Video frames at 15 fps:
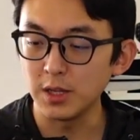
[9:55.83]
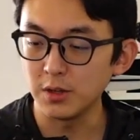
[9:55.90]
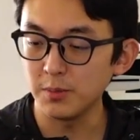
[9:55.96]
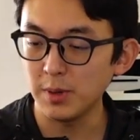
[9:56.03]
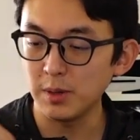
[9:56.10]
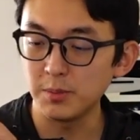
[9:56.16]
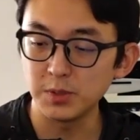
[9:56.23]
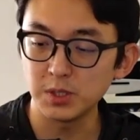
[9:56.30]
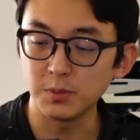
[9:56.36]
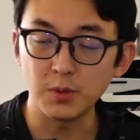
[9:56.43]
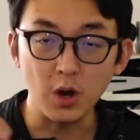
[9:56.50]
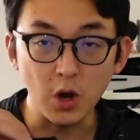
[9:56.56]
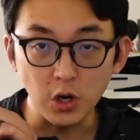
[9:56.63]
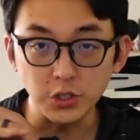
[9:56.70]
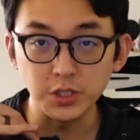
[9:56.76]
You can probably put some
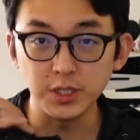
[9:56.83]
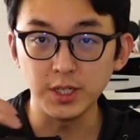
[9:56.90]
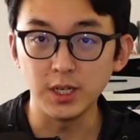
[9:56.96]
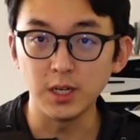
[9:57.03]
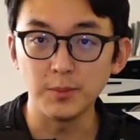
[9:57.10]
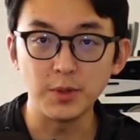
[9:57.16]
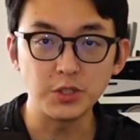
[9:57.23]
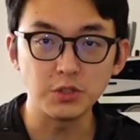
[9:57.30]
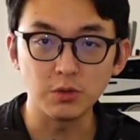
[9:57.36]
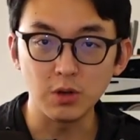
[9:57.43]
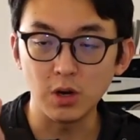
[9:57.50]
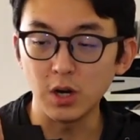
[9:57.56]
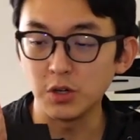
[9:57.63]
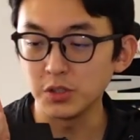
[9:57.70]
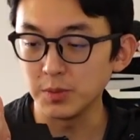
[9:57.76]
cards in here, Metro
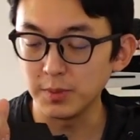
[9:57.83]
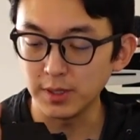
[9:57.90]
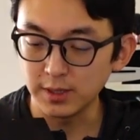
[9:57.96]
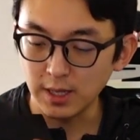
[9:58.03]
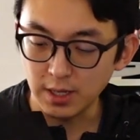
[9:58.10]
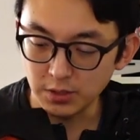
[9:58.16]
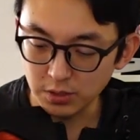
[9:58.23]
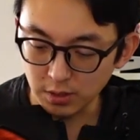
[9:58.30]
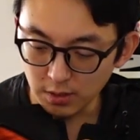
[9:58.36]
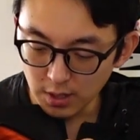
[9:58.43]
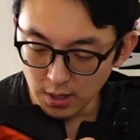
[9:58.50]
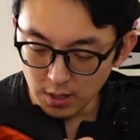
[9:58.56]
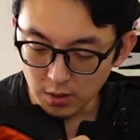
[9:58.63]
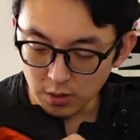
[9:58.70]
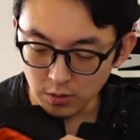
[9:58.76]
cards, stuff like that, so,
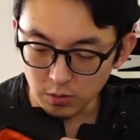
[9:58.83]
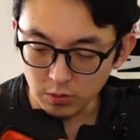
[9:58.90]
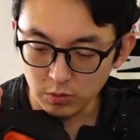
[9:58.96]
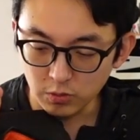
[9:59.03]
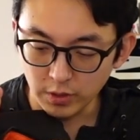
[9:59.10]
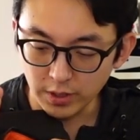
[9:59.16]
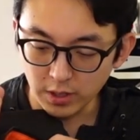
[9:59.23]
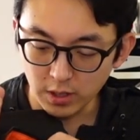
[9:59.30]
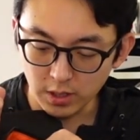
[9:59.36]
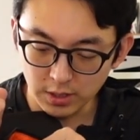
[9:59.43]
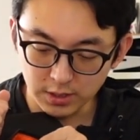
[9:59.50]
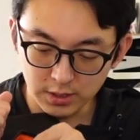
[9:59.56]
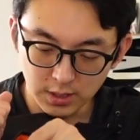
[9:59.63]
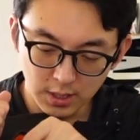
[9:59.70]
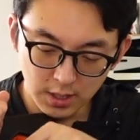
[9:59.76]
or credit
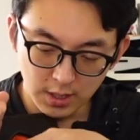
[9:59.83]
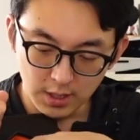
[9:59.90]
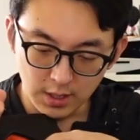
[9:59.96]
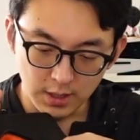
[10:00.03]
cards.